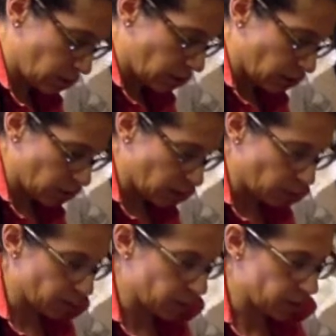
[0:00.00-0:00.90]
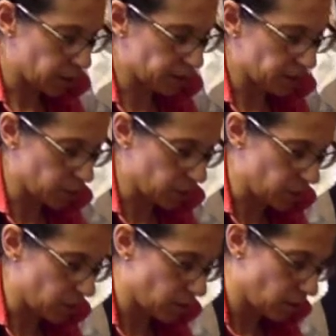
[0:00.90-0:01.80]
and now we're going to cut them
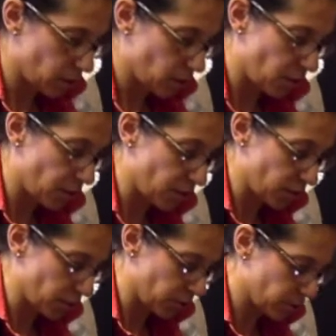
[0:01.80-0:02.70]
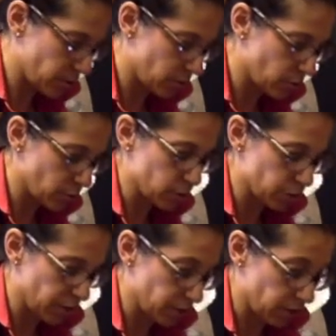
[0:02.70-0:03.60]
in thirds, which will
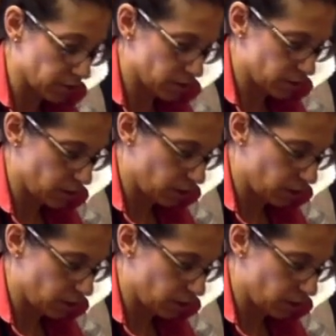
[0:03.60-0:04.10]
give us,